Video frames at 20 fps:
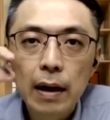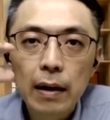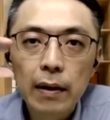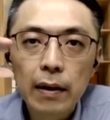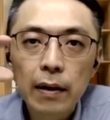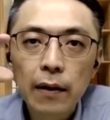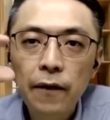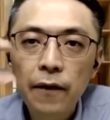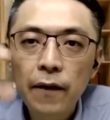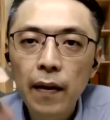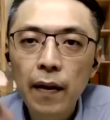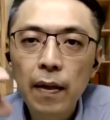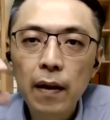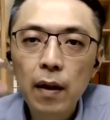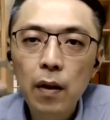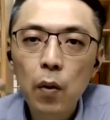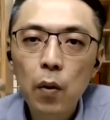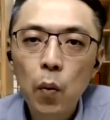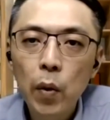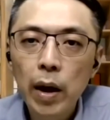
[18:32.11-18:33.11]
The further
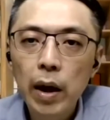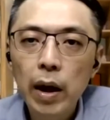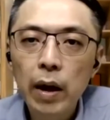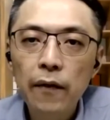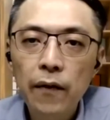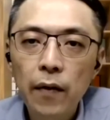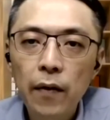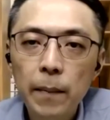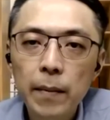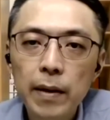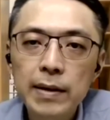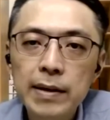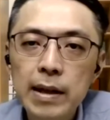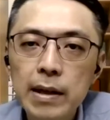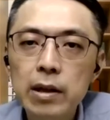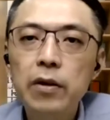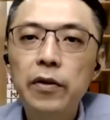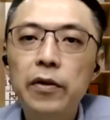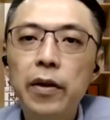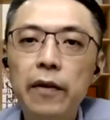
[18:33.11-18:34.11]
away from the
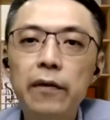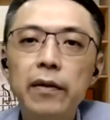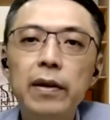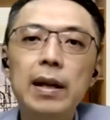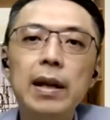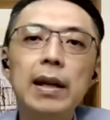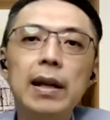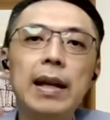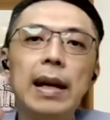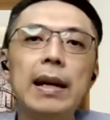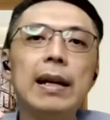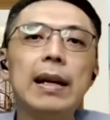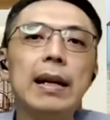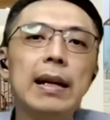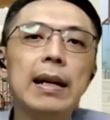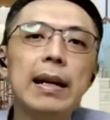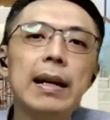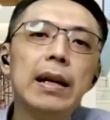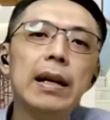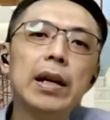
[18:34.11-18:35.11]
center of gravity,
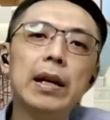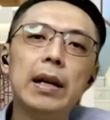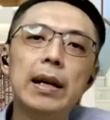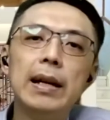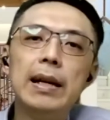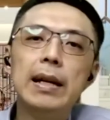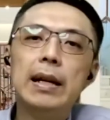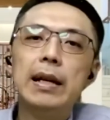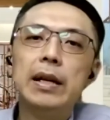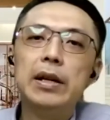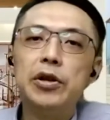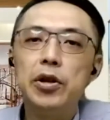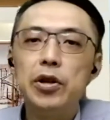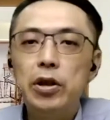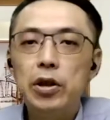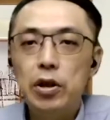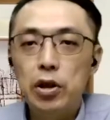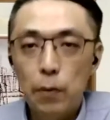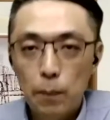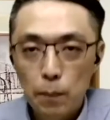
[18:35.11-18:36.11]
technically it is
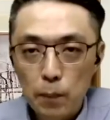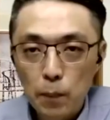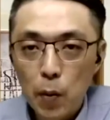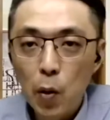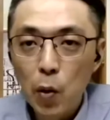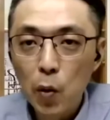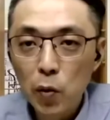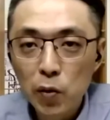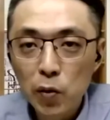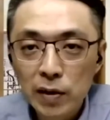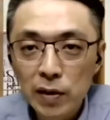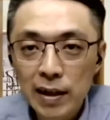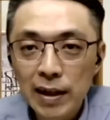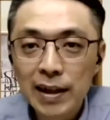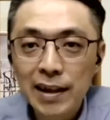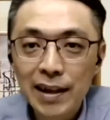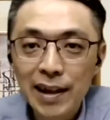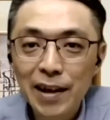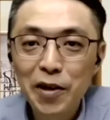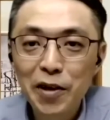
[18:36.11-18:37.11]

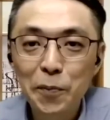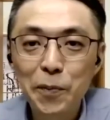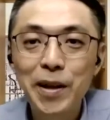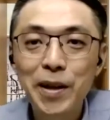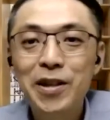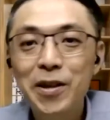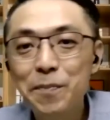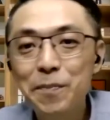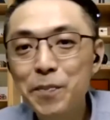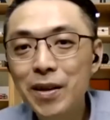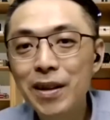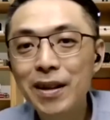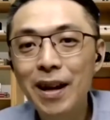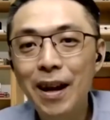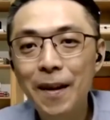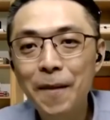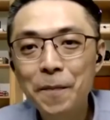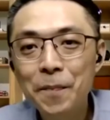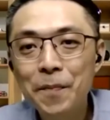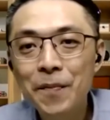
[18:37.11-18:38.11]
supposedly to be cheaper.
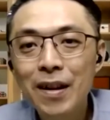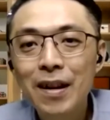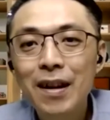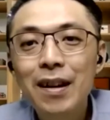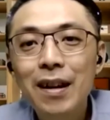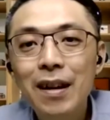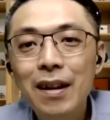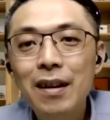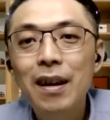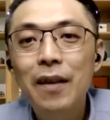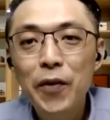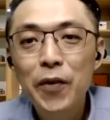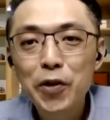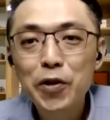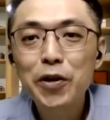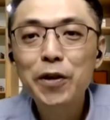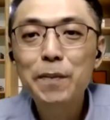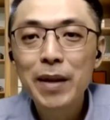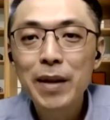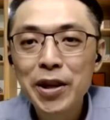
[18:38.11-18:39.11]

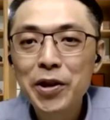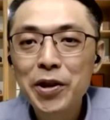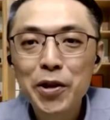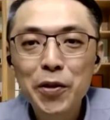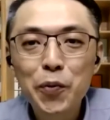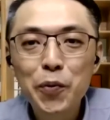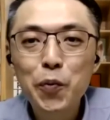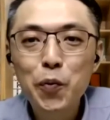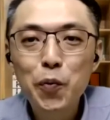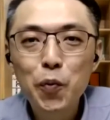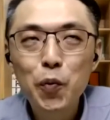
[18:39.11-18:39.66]
Unfortunately, Malaysia,